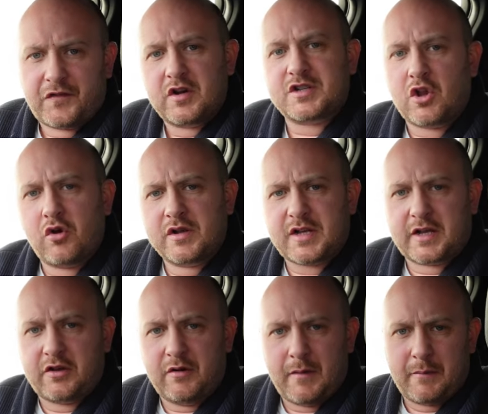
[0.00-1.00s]
For as long as I
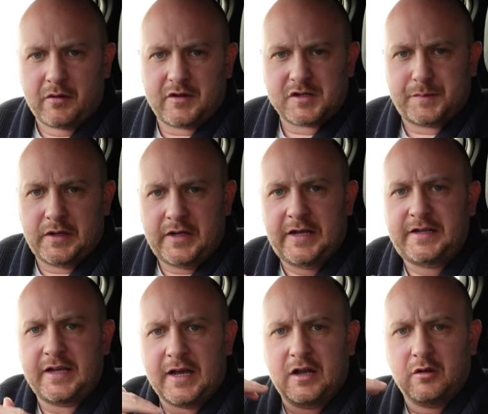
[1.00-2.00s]
can remember, there's been
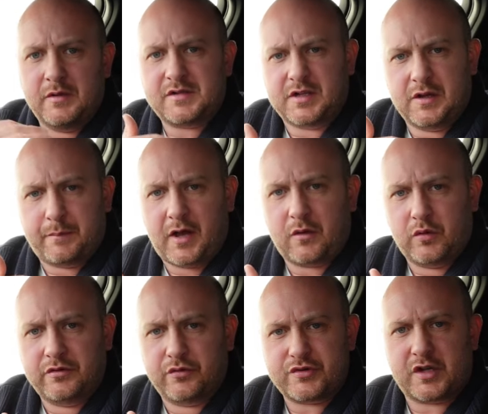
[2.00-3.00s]
heating elements in the back
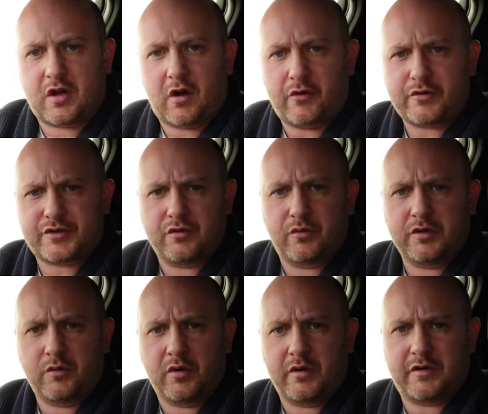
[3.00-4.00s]
windows of cars. So when
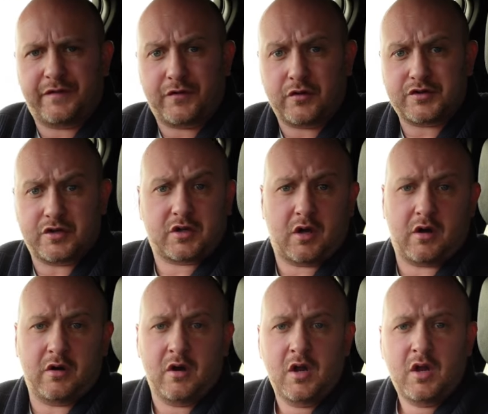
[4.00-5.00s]
you wanna defrost your
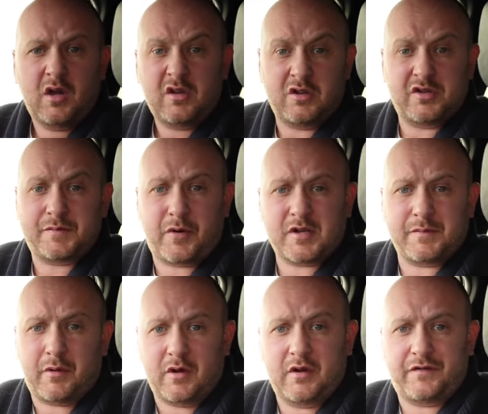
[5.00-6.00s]
car, you just press a
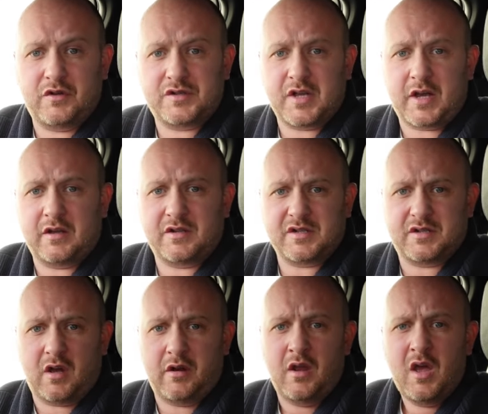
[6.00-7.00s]
button, a few seconds, it's
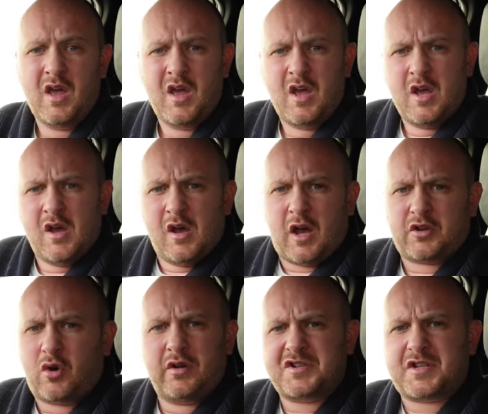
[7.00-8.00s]
done. I
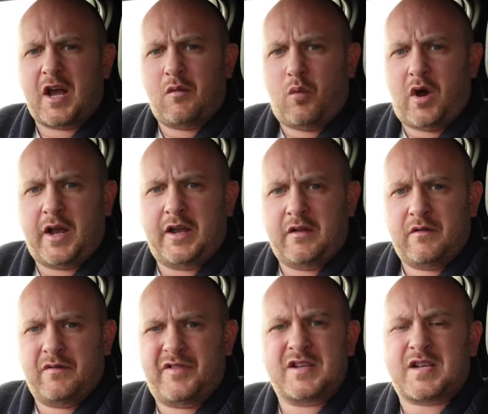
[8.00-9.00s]
don't understand why
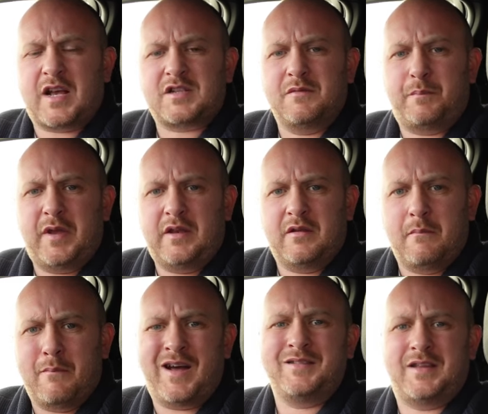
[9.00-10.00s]
this hasn't been
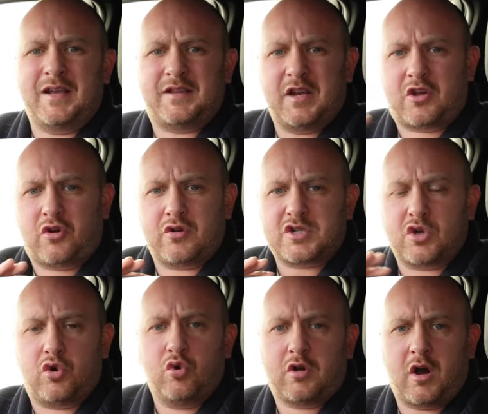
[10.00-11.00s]
mandated across the
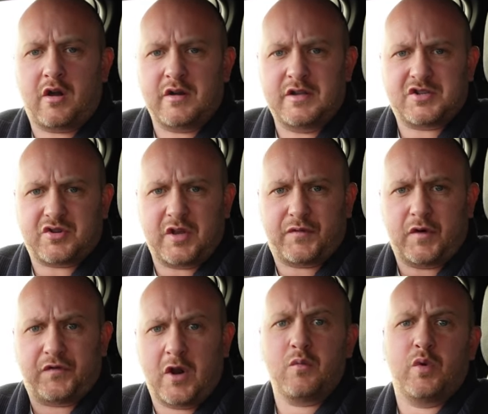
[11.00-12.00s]
whole car industry for
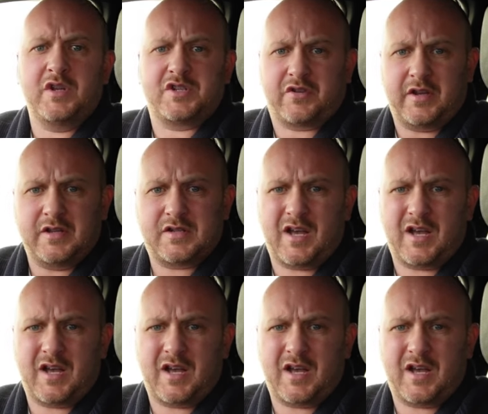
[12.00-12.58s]
front windscreens.